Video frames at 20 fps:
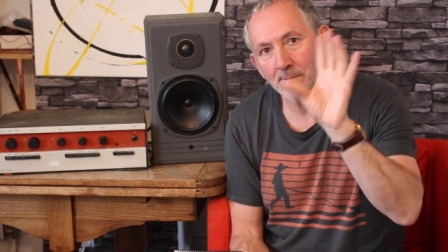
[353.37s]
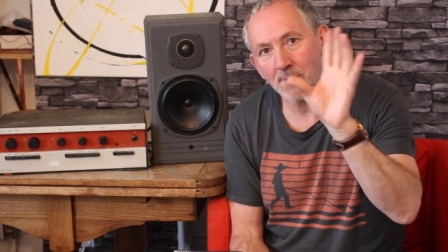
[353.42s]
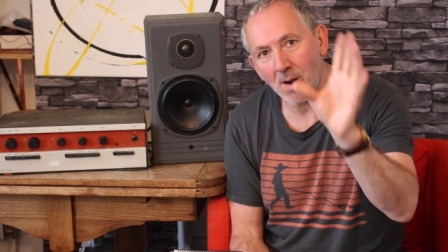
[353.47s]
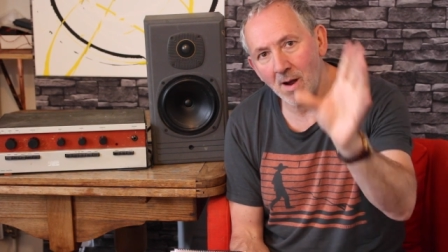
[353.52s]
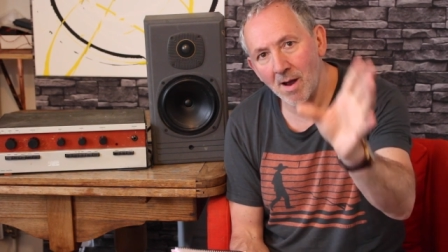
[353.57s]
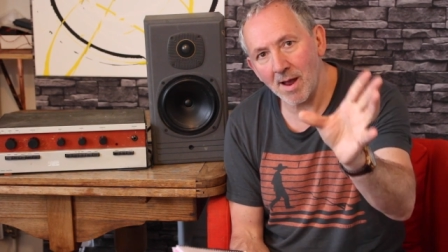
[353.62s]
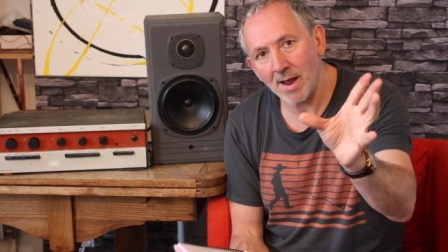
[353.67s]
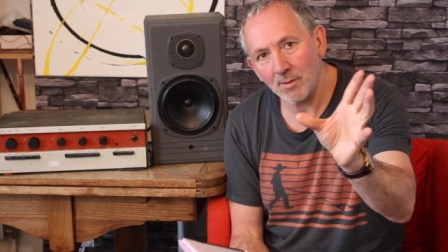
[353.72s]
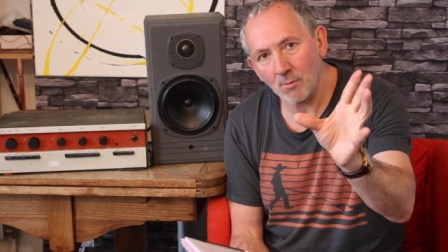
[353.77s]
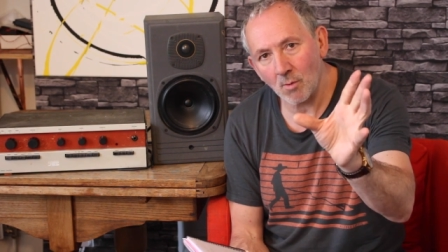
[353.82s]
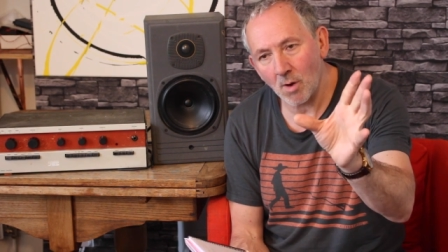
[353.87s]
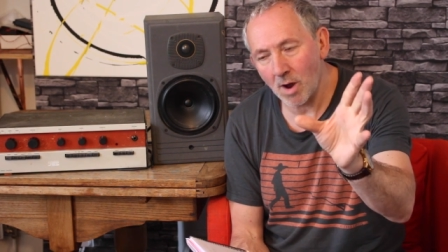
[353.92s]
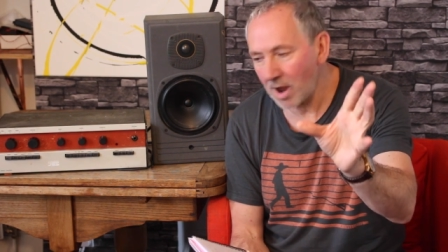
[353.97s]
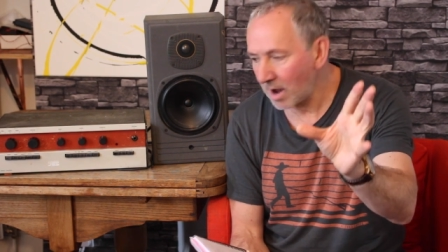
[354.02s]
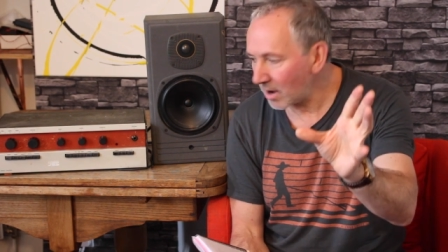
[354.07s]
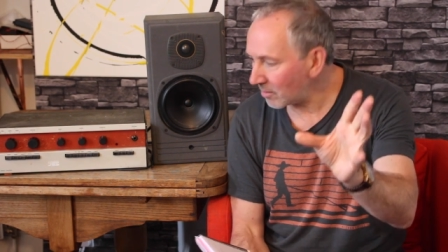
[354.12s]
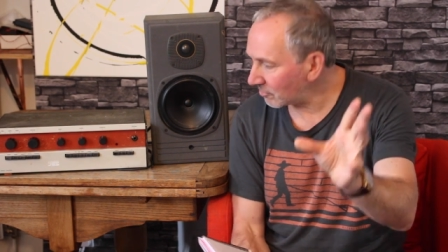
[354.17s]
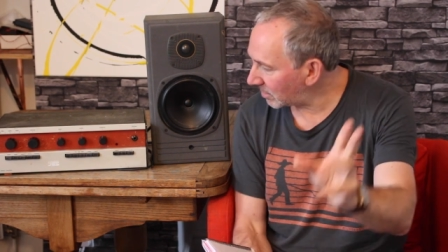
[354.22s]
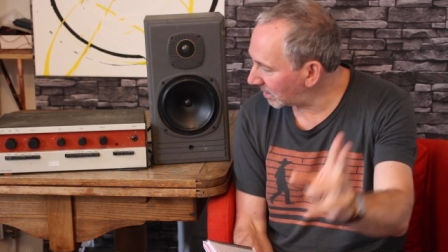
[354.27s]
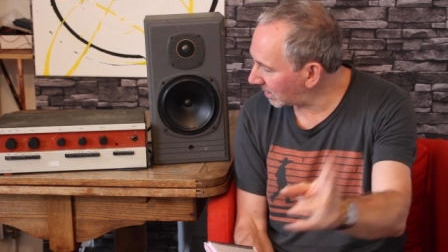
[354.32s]
bi
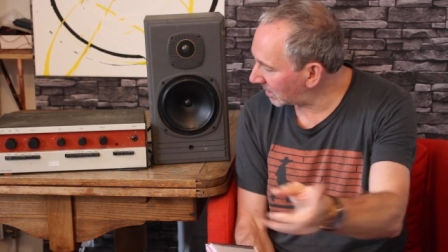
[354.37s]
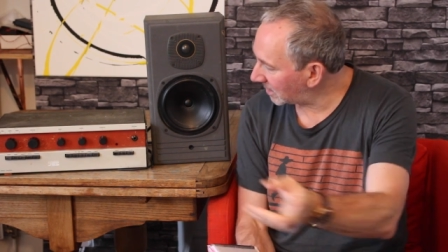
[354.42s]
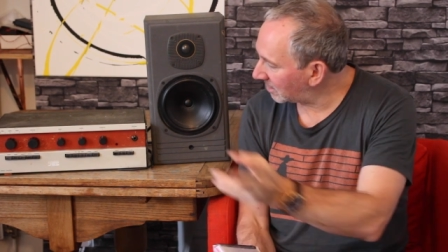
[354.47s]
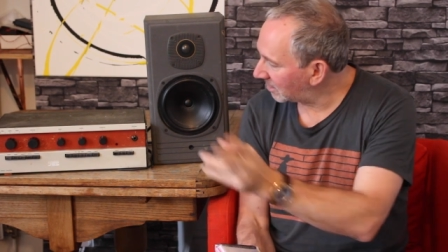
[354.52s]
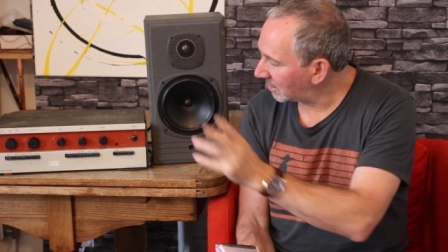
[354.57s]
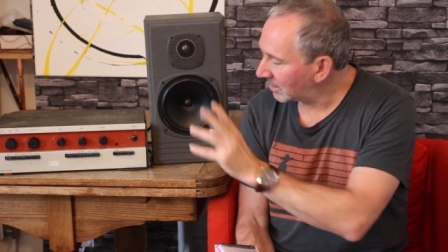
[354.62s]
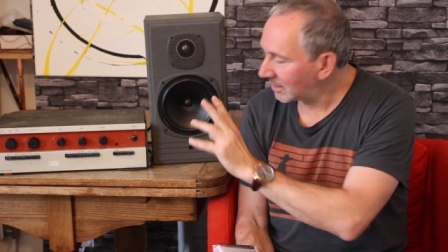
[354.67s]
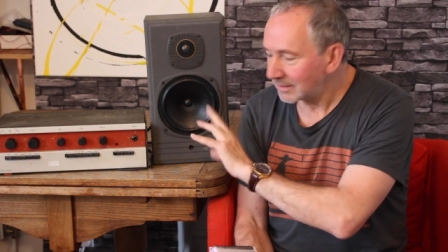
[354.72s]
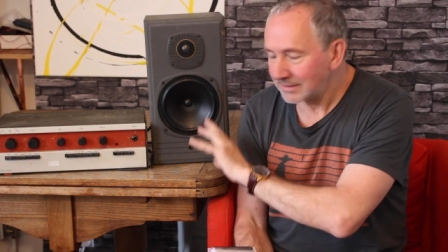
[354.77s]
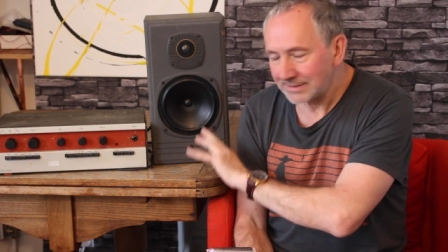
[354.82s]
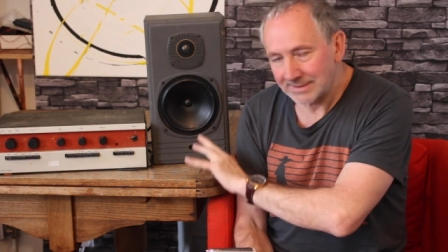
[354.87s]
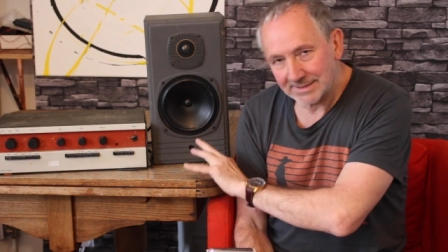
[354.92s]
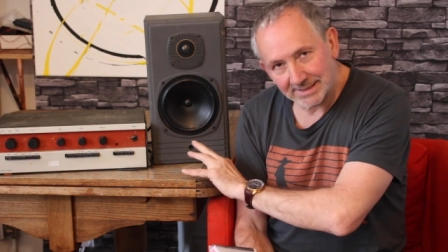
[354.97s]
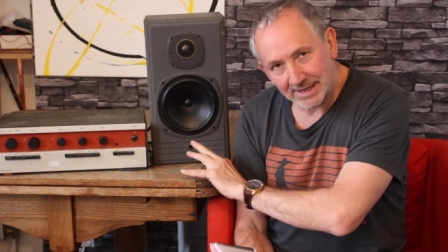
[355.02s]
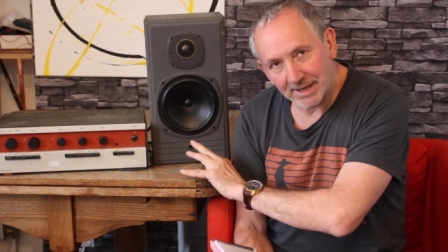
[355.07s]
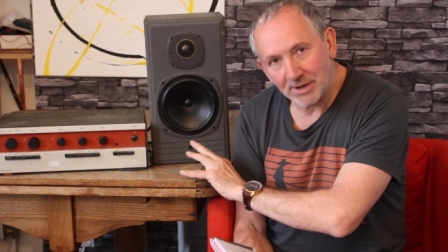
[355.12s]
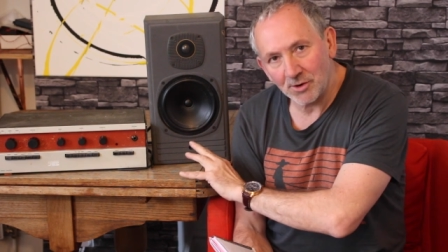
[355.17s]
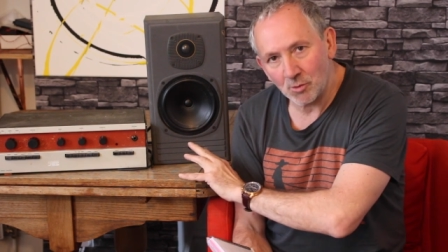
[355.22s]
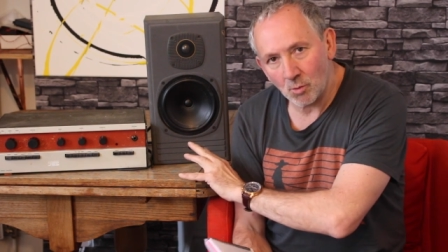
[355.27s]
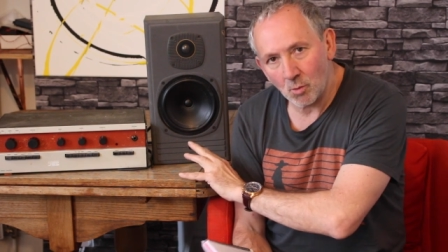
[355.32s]
wiring,
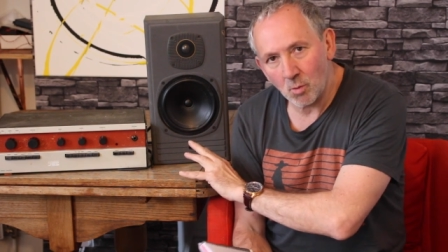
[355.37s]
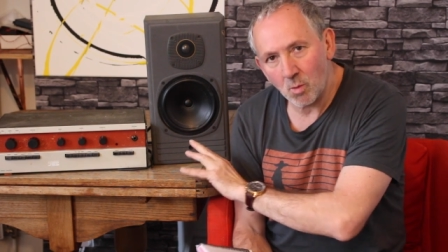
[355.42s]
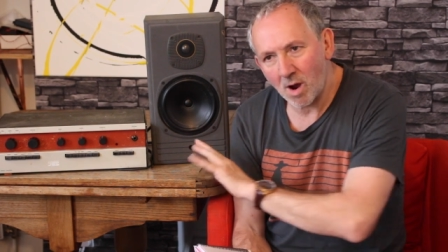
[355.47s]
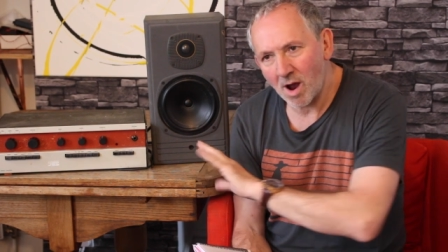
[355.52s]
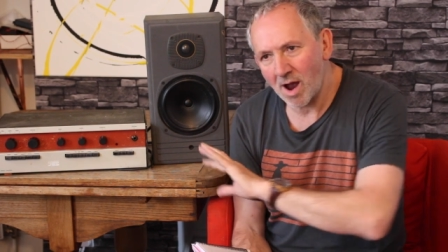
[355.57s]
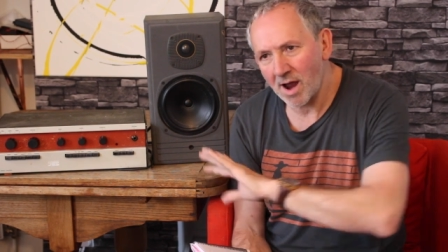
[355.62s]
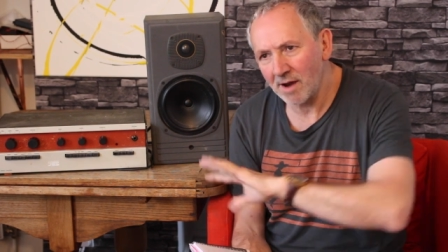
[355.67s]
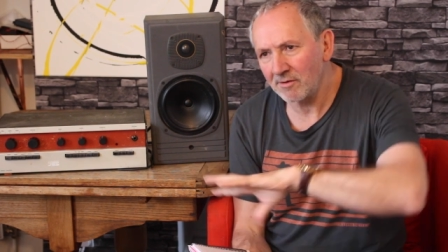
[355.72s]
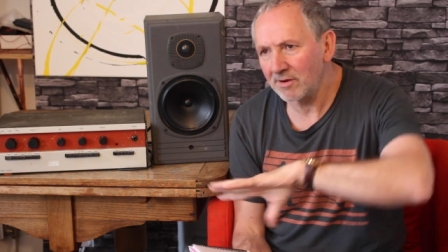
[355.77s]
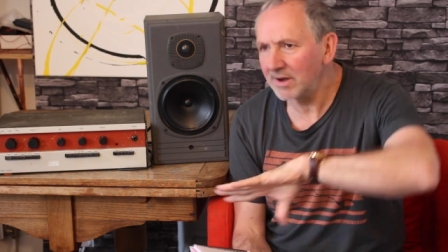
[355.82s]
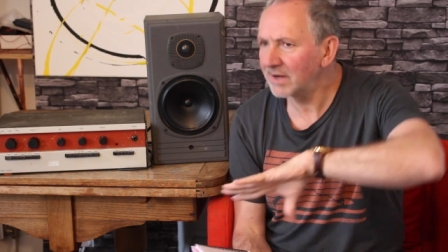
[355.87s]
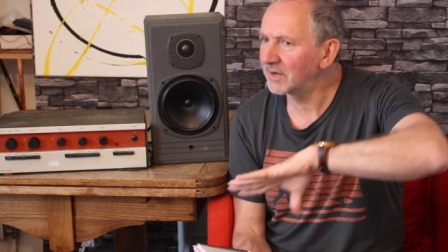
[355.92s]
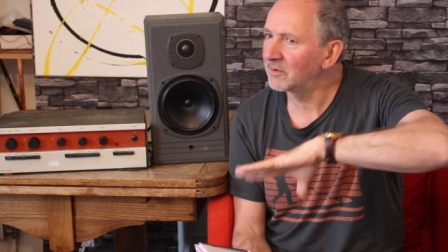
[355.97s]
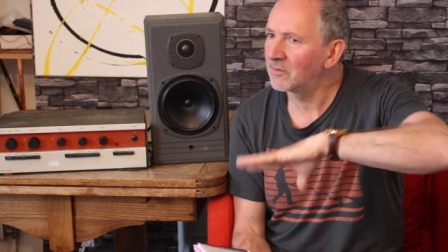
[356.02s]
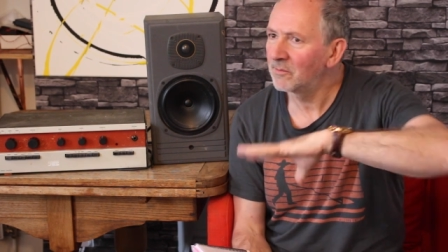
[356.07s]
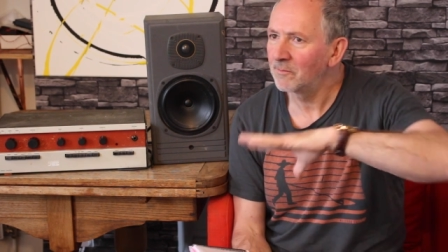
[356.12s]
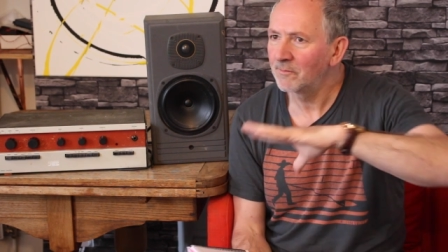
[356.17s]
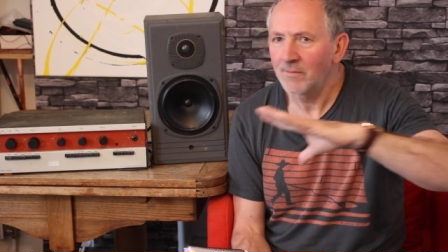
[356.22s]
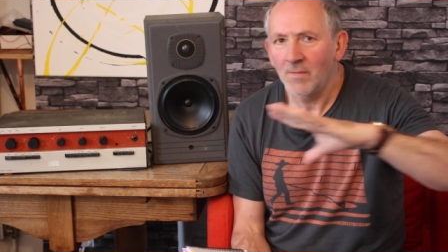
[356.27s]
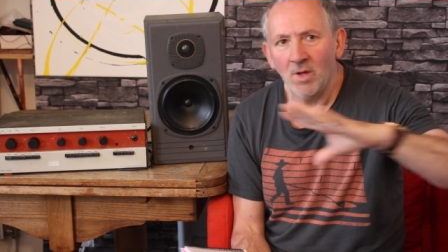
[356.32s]
single
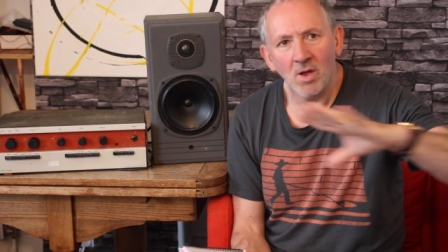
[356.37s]
wiring,